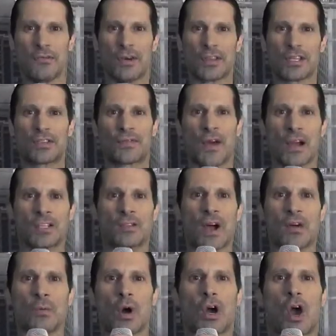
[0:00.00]
For this first
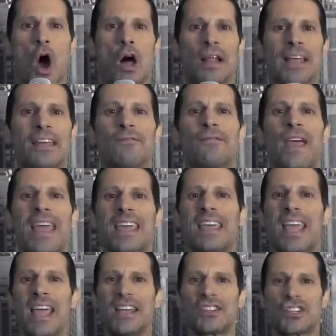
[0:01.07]
one, we're calling
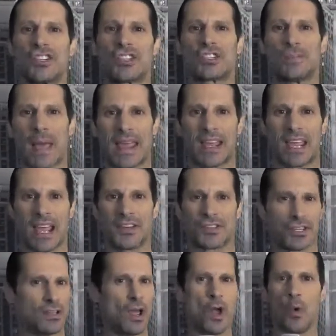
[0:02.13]
Vacation
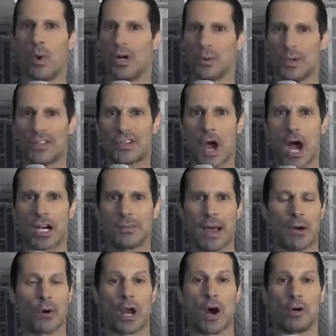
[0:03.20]
Smaycation. What are we talking
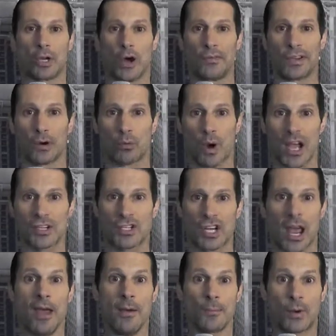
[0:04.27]
about? We're going over to
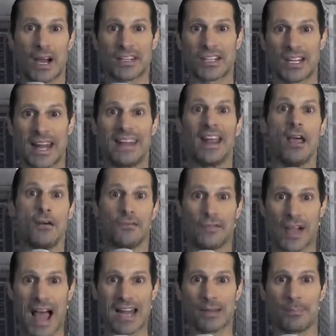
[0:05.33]
Russia. President
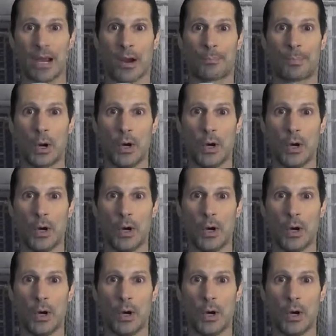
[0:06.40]
Vladimir